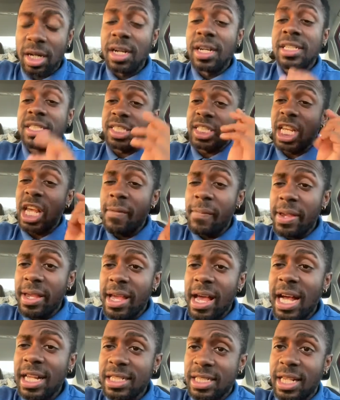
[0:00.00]

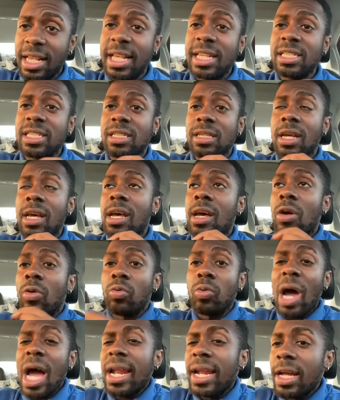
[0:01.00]
CBS is
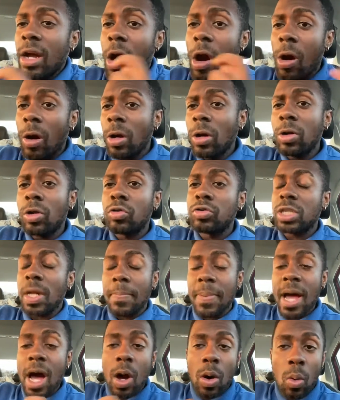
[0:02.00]
writing articles
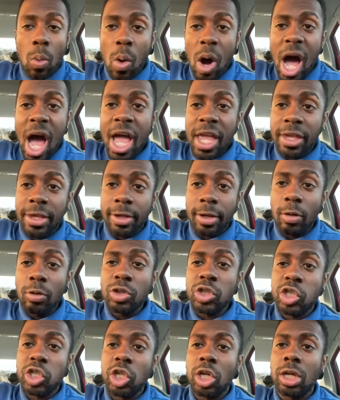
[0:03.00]
about why you
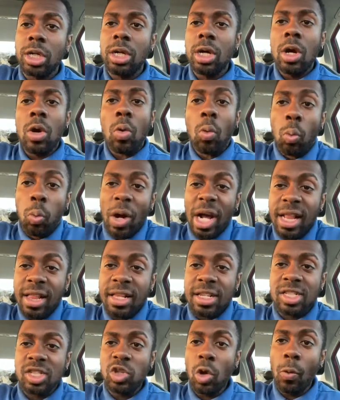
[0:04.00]
should win the
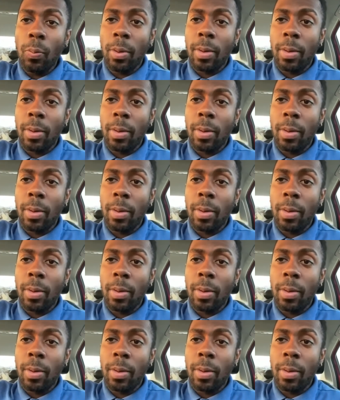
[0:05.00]
Super